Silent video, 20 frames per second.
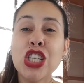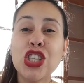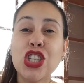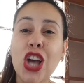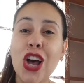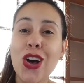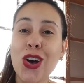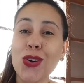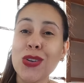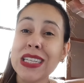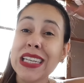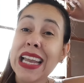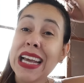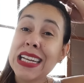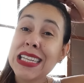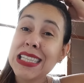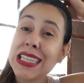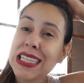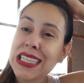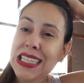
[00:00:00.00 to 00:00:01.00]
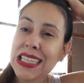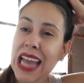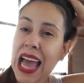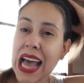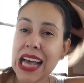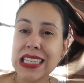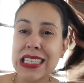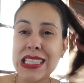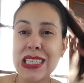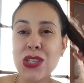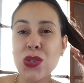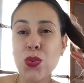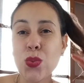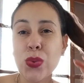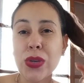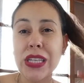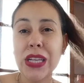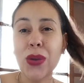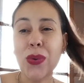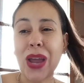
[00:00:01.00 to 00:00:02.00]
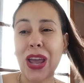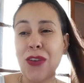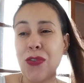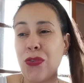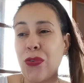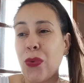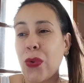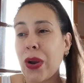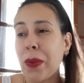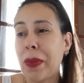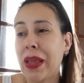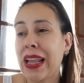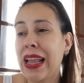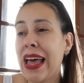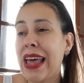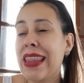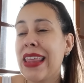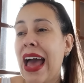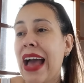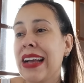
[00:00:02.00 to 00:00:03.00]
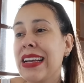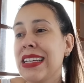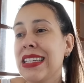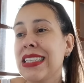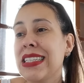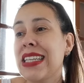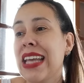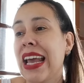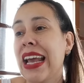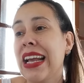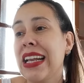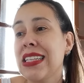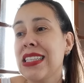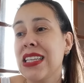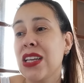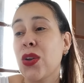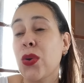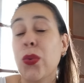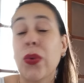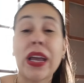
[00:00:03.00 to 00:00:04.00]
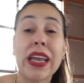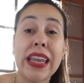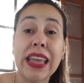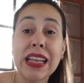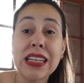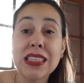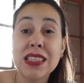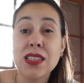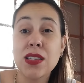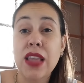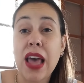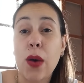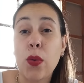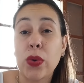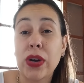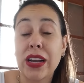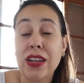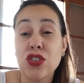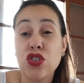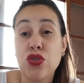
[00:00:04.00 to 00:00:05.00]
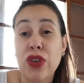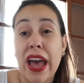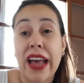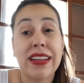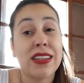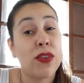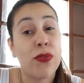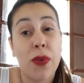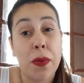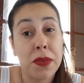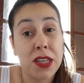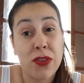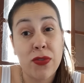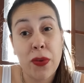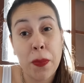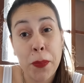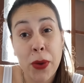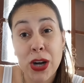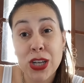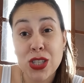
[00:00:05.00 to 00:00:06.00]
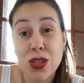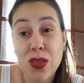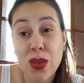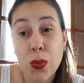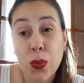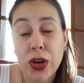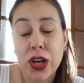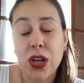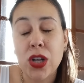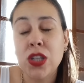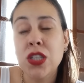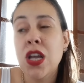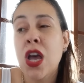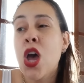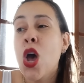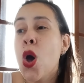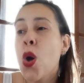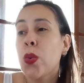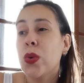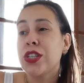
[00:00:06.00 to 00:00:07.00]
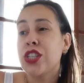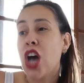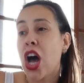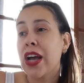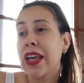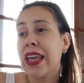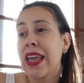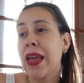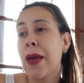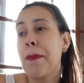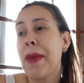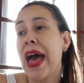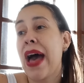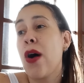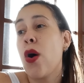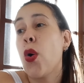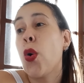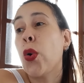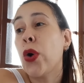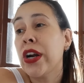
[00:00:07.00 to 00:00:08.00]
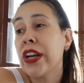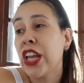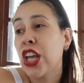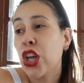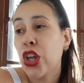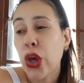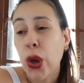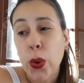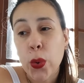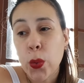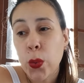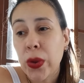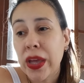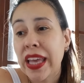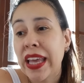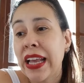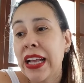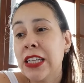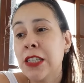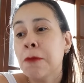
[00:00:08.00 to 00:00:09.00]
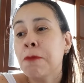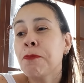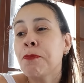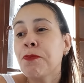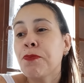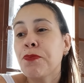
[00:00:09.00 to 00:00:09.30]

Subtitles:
So Nexalyn has this really great formula that contains ingredients that were extracted from different parts of the world. We're talking about horny goat weed,